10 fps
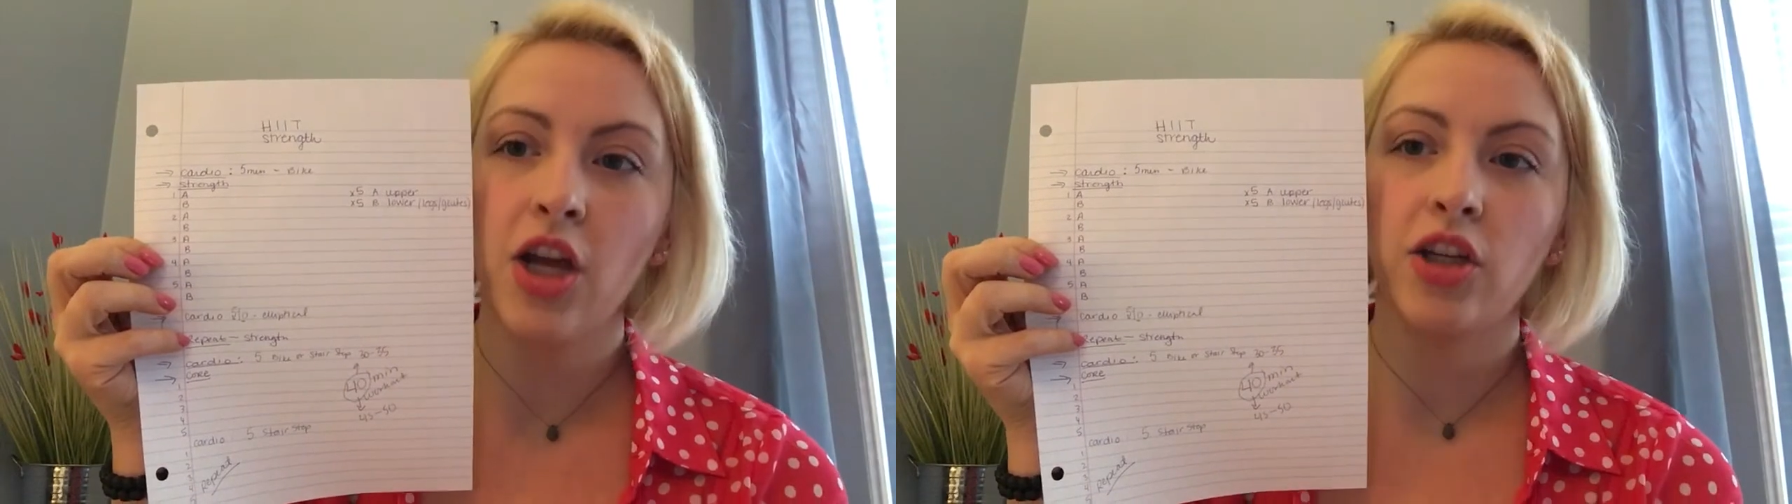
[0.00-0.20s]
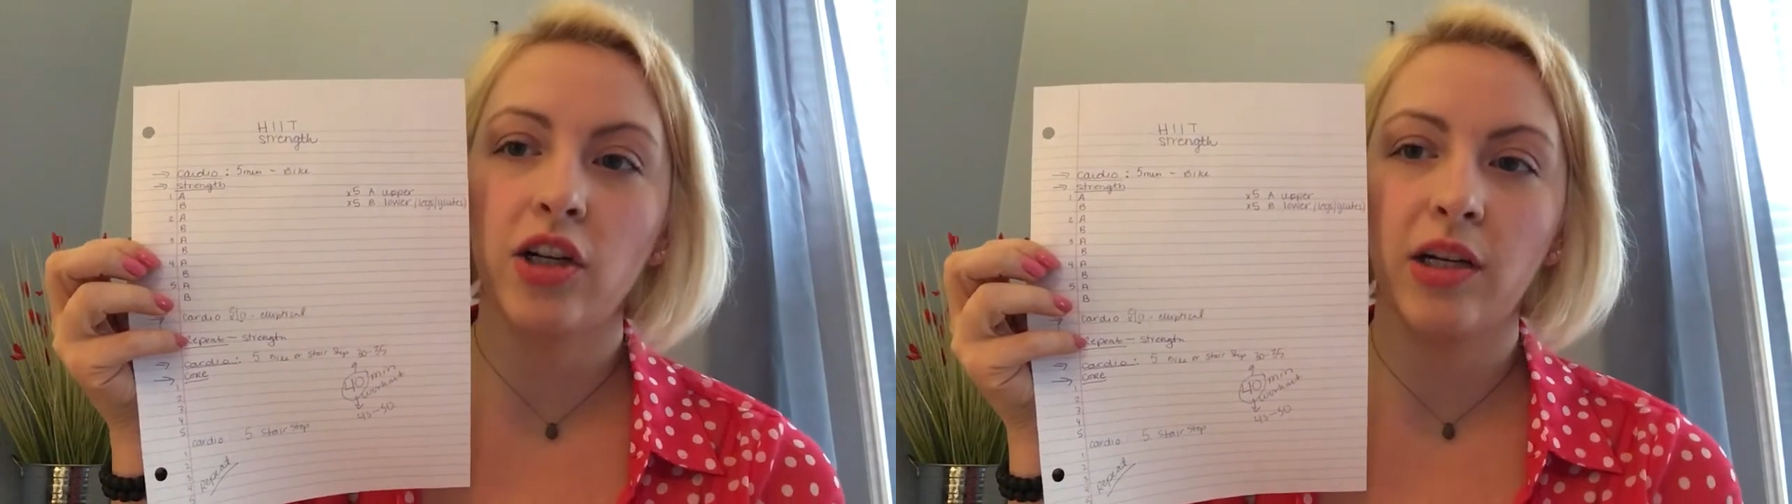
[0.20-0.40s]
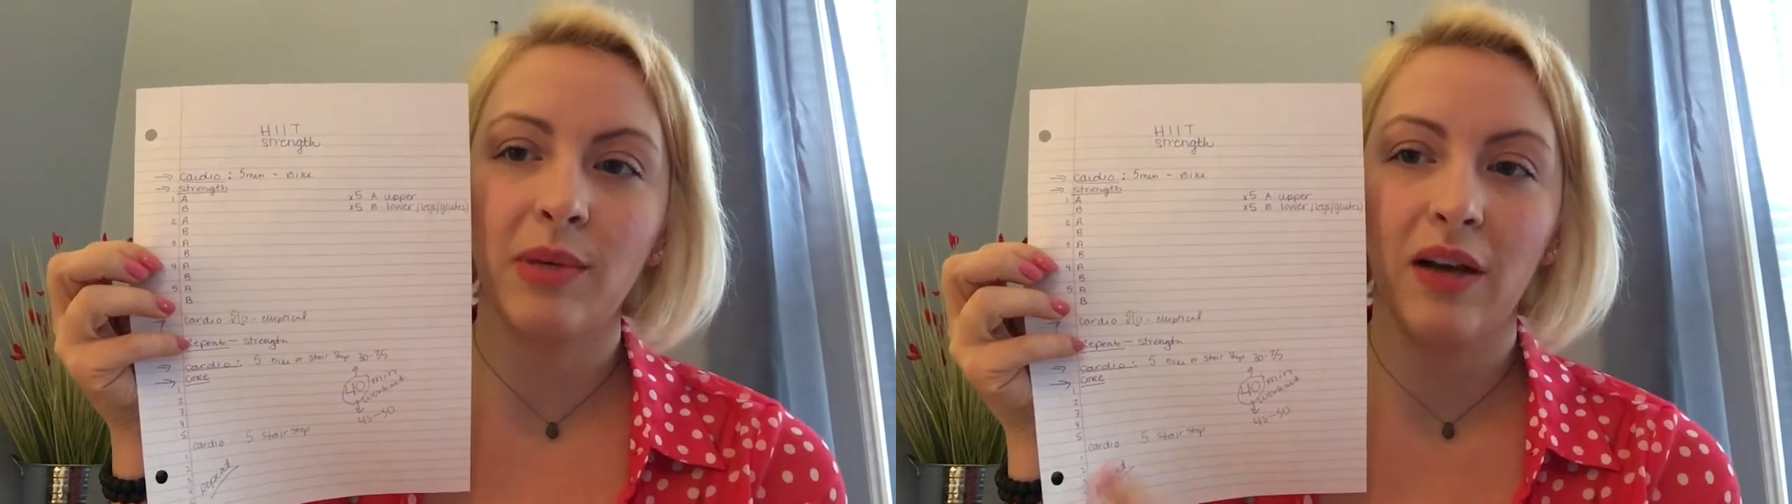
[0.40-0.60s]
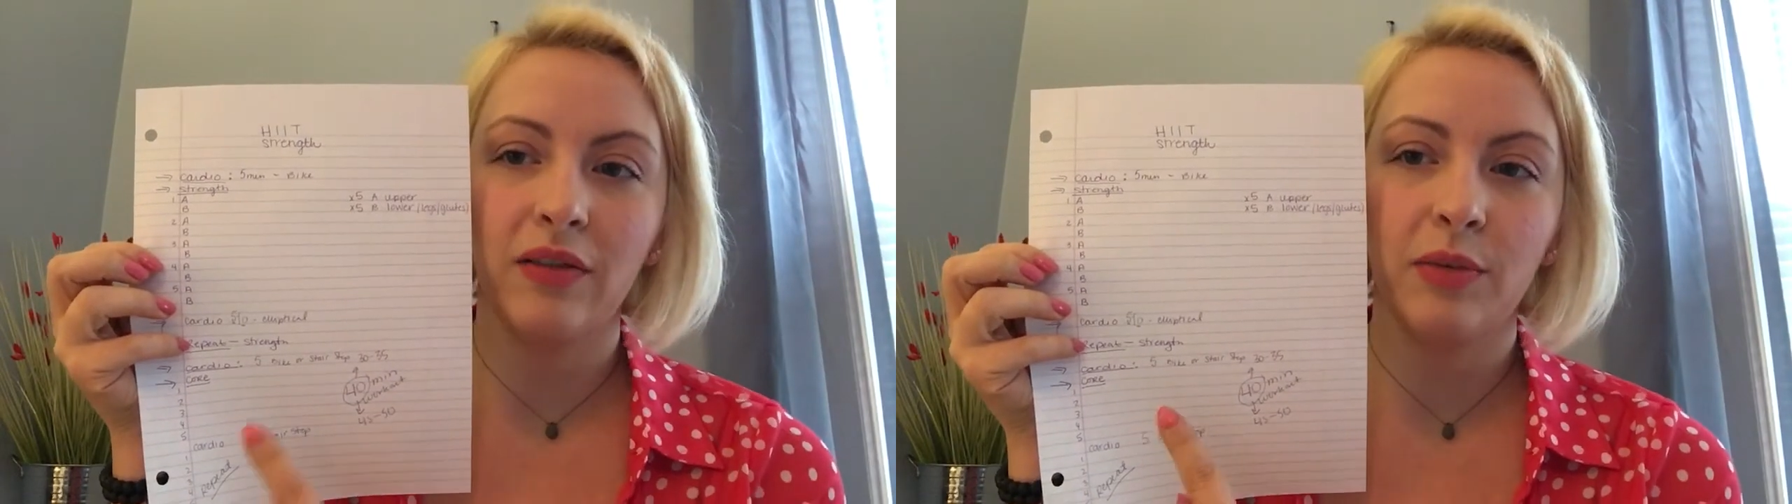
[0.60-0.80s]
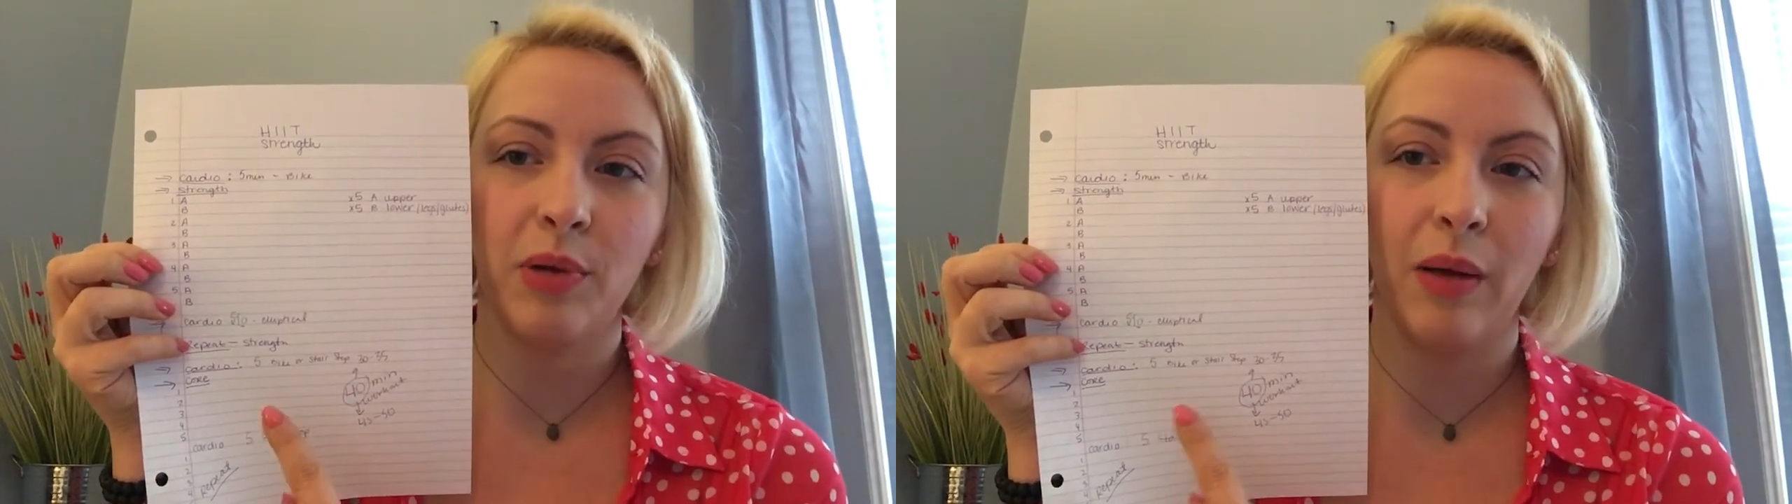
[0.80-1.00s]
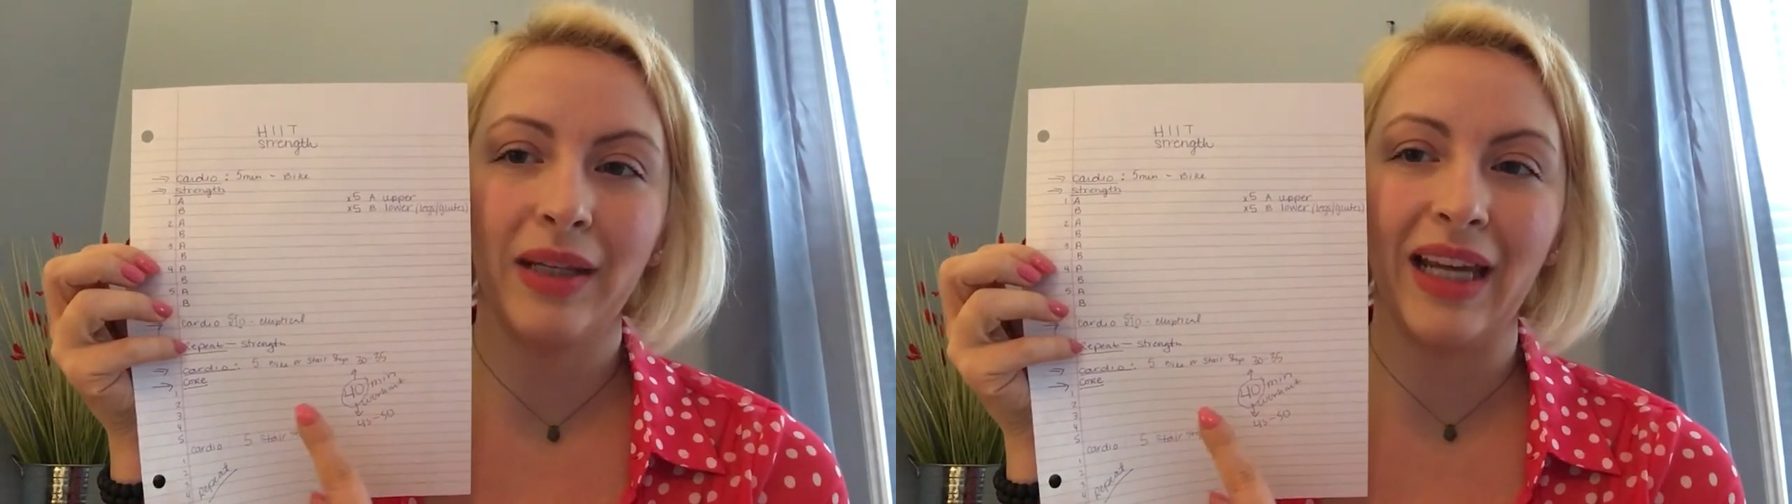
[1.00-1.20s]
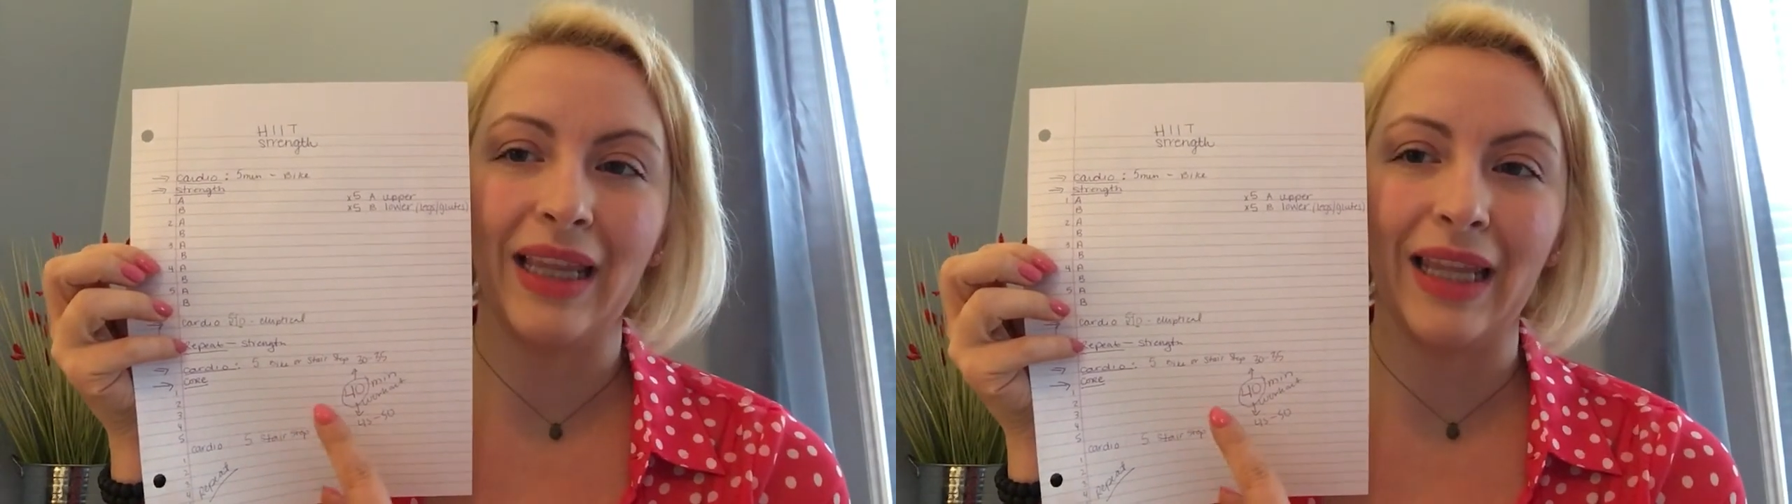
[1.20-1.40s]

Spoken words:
you're going to be able to probably get